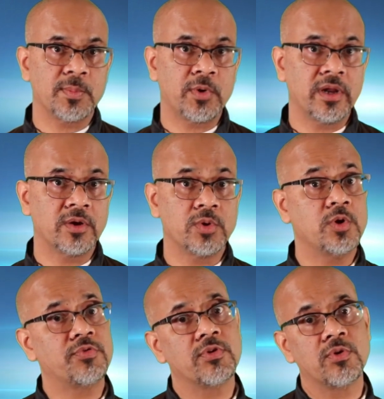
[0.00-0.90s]
supporting to
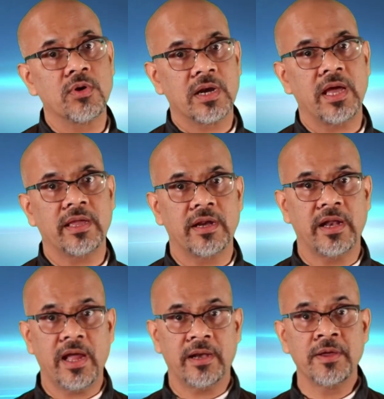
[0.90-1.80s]
you if you don't like Red
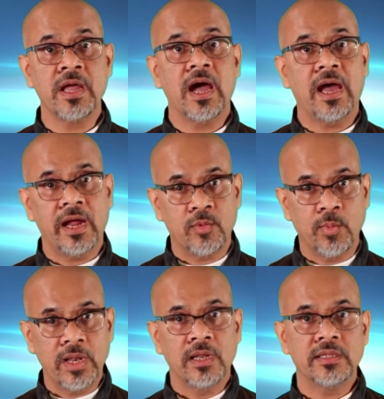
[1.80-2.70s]
Hat. And
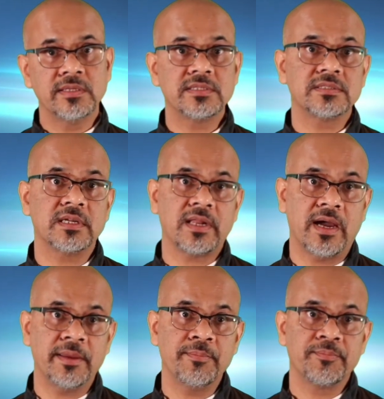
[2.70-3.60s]
well, this is the
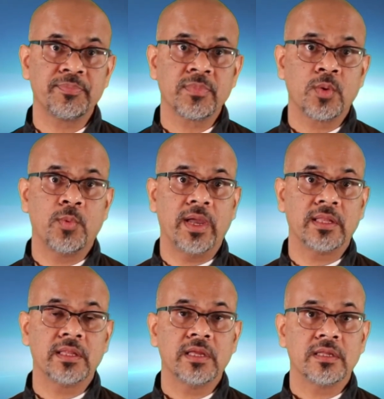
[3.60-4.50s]
time
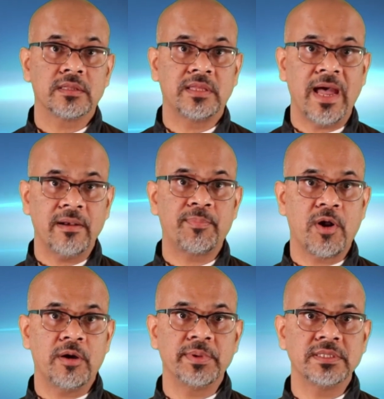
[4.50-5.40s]
when that
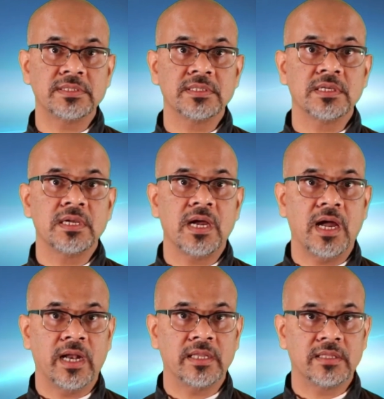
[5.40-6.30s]
promise
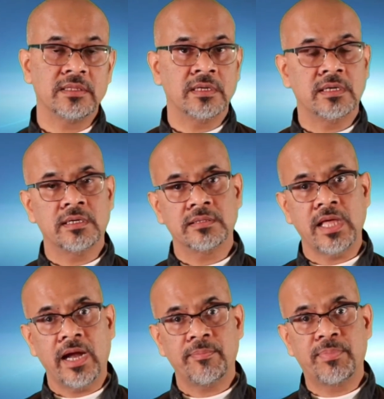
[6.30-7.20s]
and
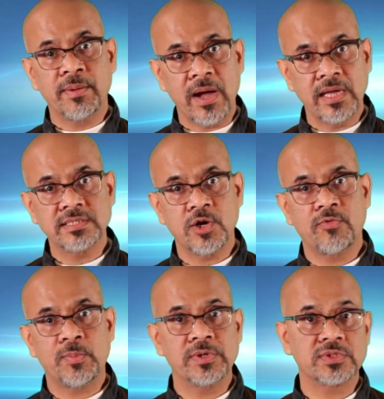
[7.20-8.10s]
that premise of
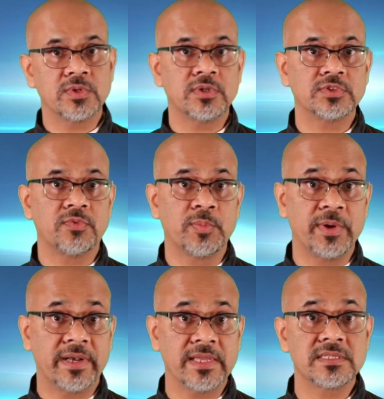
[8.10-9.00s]
open source would
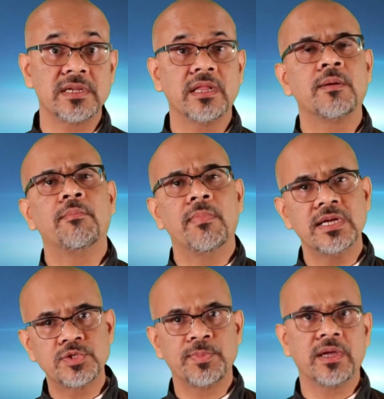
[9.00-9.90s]
be tested in a
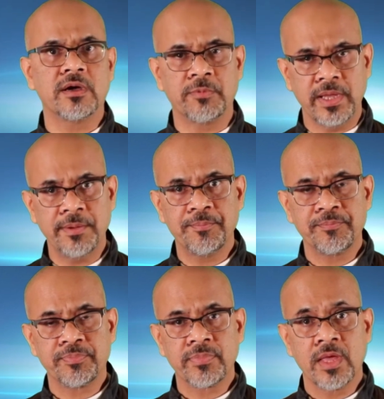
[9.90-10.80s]
much bigger way.
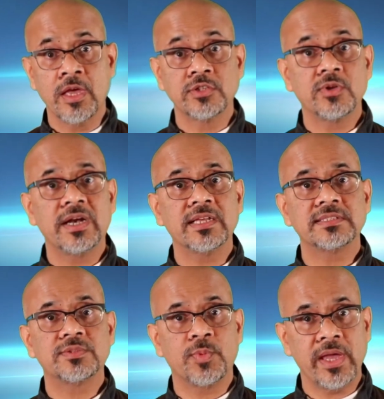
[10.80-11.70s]
So let
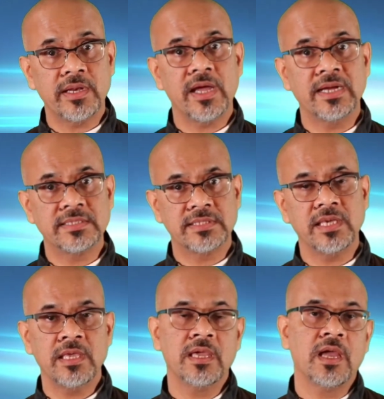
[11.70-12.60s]
us wait and
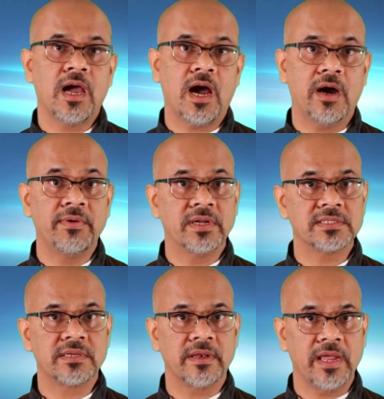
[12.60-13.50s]
see how
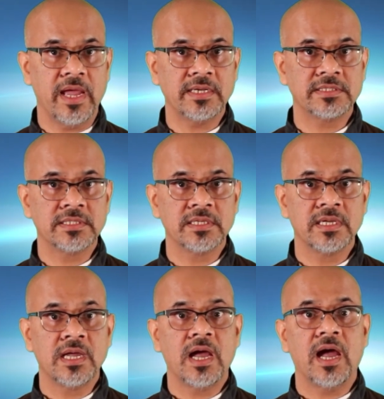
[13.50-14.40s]
industry reacts,
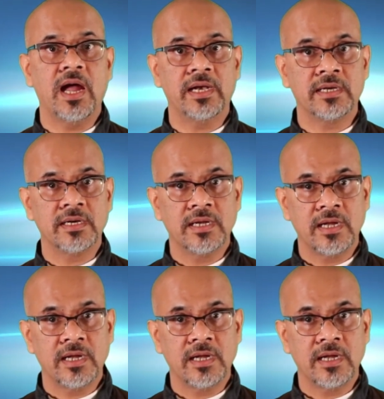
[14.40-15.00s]
and